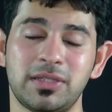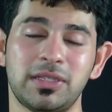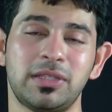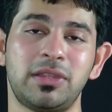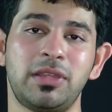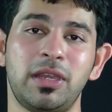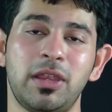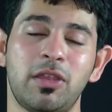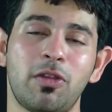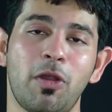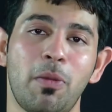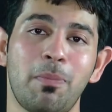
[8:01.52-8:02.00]

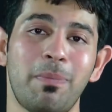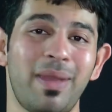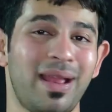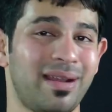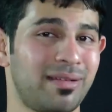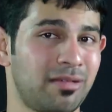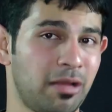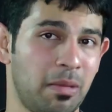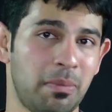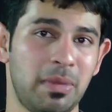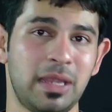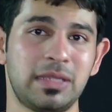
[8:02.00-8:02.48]
Z3
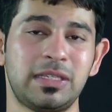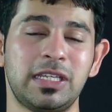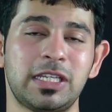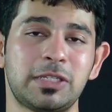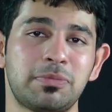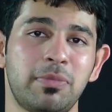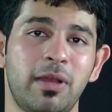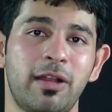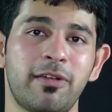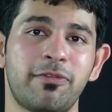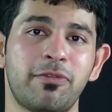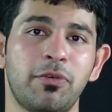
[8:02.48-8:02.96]
Compact, amazing
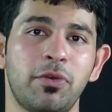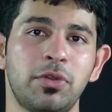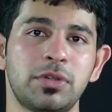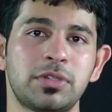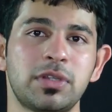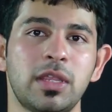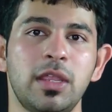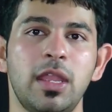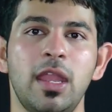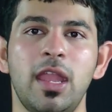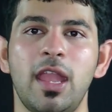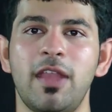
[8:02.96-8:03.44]

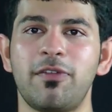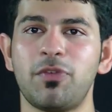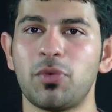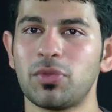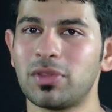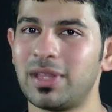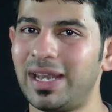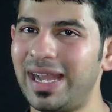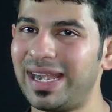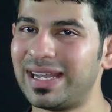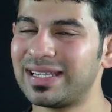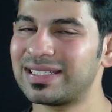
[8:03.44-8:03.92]
smartphones. If you
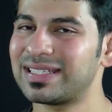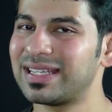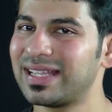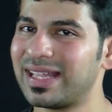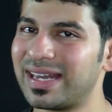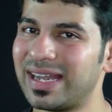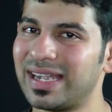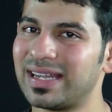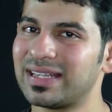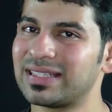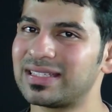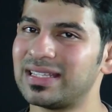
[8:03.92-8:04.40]
want the latest and
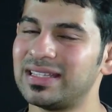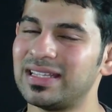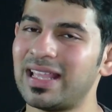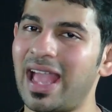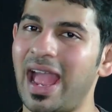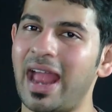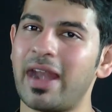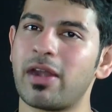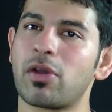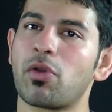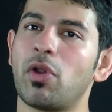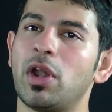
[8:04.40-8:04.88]
greatest in the
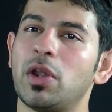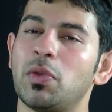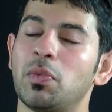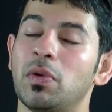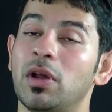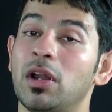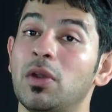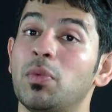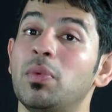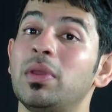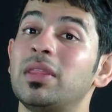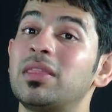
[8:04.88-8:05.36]
Android
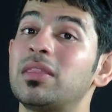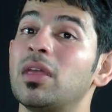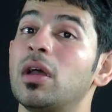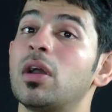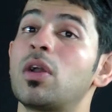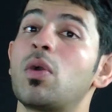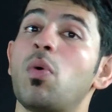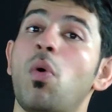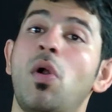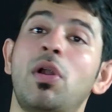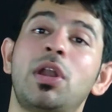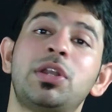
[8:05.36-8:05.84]
world with a
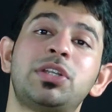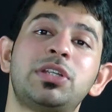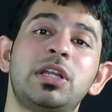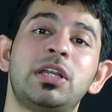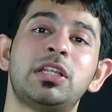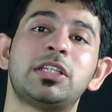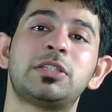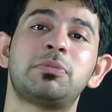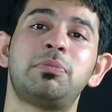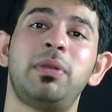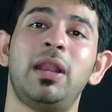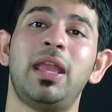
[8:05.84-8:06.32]
Quad HD
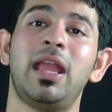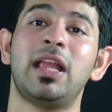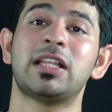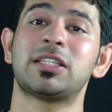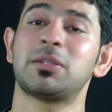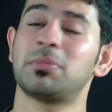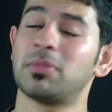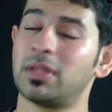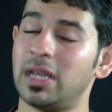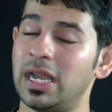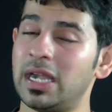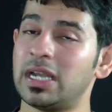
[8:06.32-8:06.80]
display and
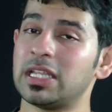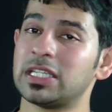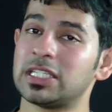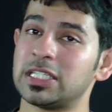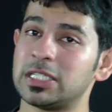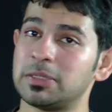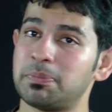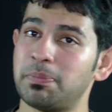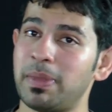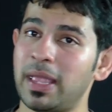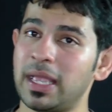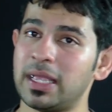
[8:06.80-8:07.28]
some of the
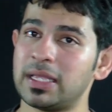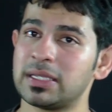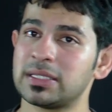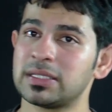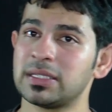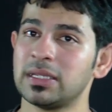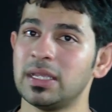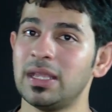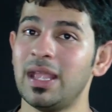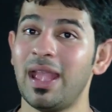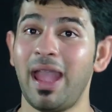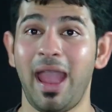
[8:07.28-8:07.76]
latest
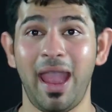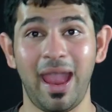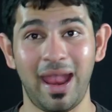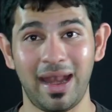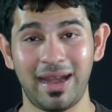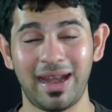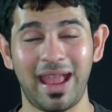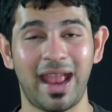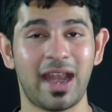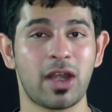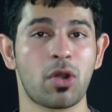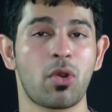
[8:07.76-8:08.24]
specs
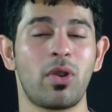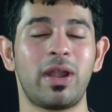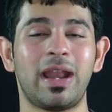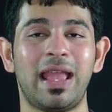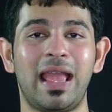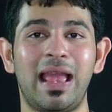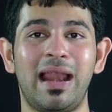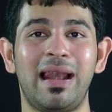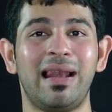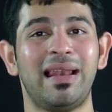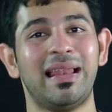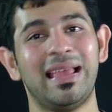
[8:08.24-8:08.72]
and Android
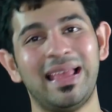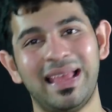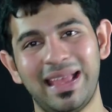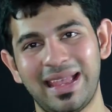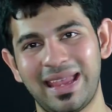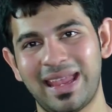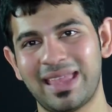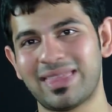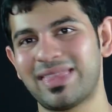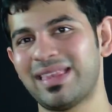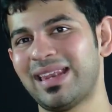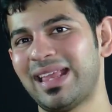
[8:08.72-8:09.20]
L,
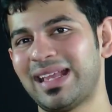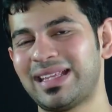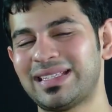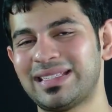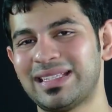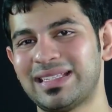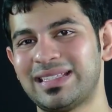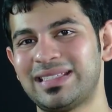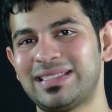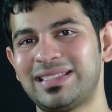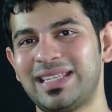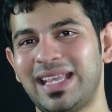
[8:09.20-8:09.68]
get the
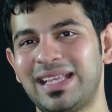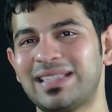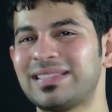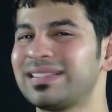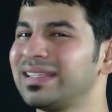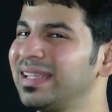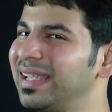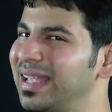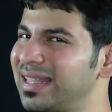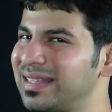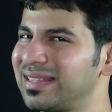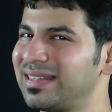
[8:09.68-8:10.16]
Nexus
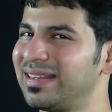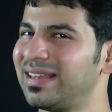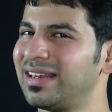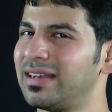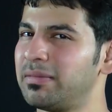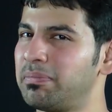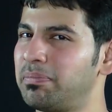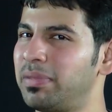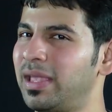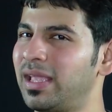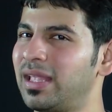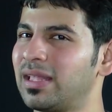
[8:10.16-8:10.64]
6. It's a
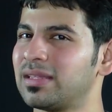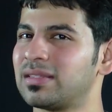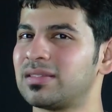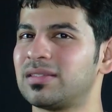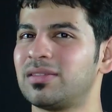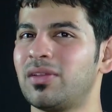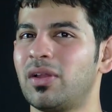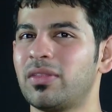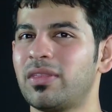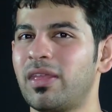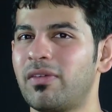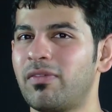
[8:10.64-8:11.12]
little big,
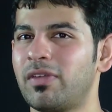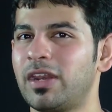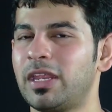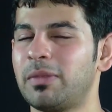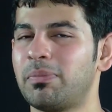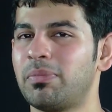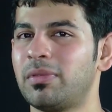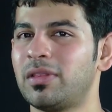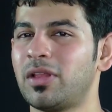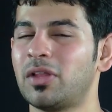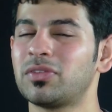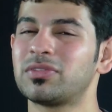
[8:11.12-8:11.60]
it's not
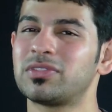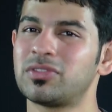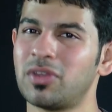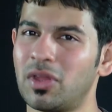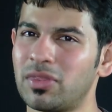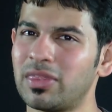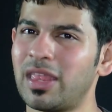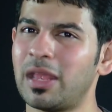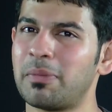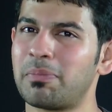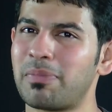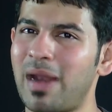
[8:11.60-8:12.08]

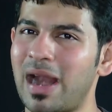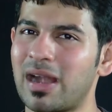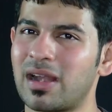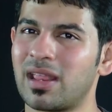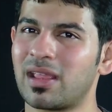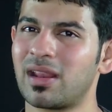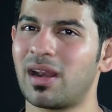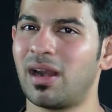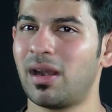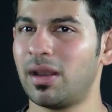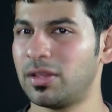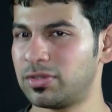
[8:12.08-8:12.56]
that
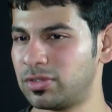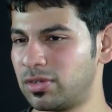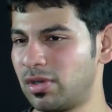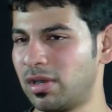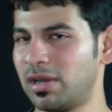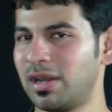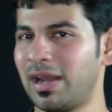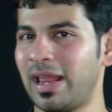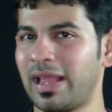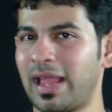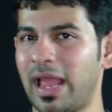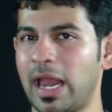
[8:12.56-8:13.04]
practical unless you
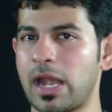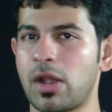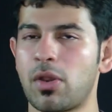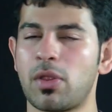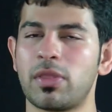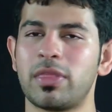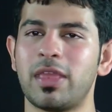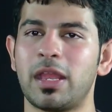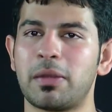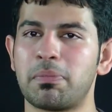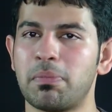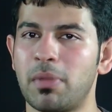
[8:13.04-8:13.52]
really like
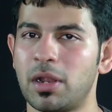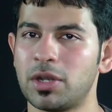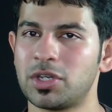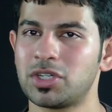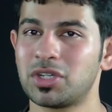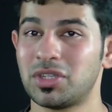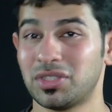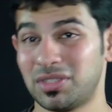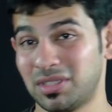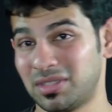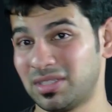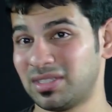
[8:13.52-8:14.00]
Android that much,
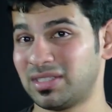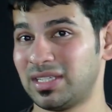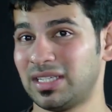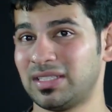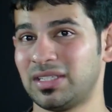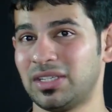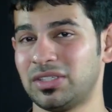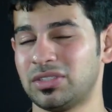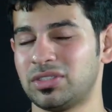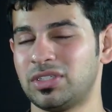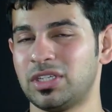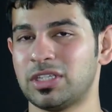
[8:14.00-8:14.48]
because it's a
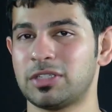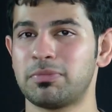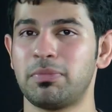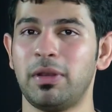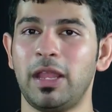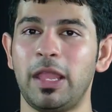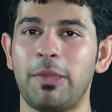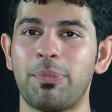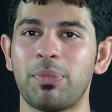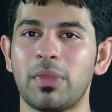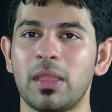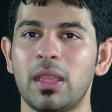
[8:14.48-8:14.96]
6-inch
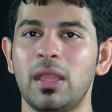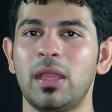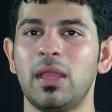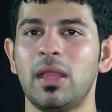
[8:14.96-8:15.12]
display.